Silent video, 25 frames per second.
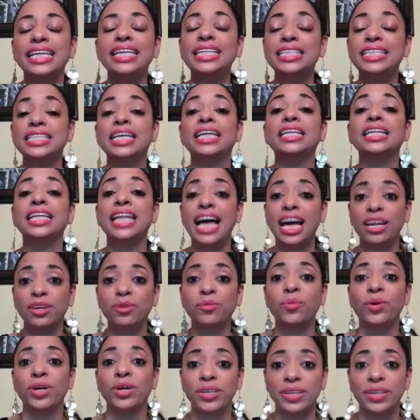it is a lot
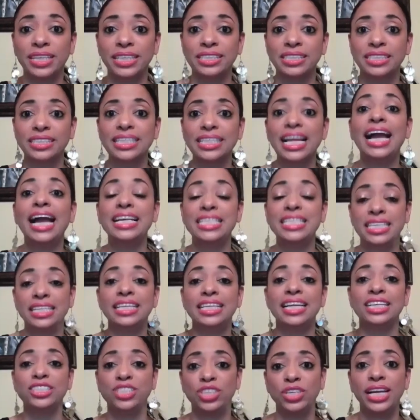of work as
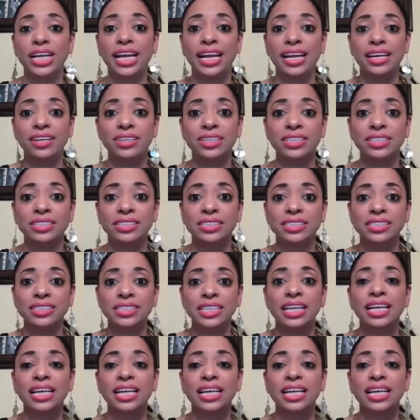an educator.